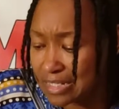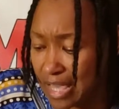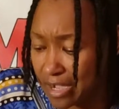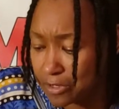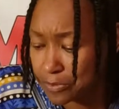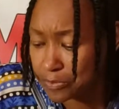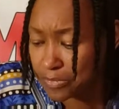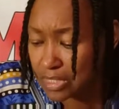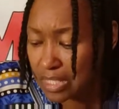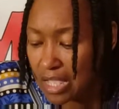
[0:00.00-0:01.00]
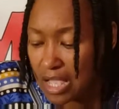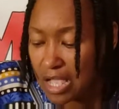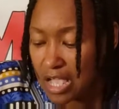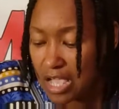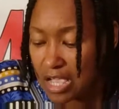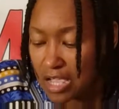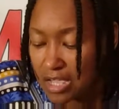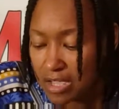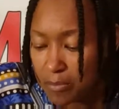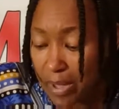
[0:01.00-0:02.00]
Now,
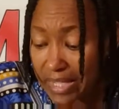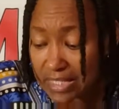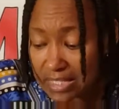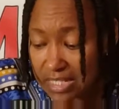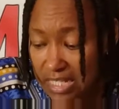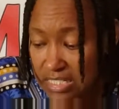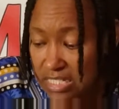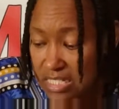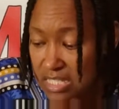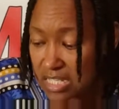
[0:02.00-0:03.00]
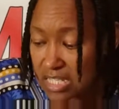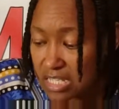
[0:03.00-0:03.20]
back in the days,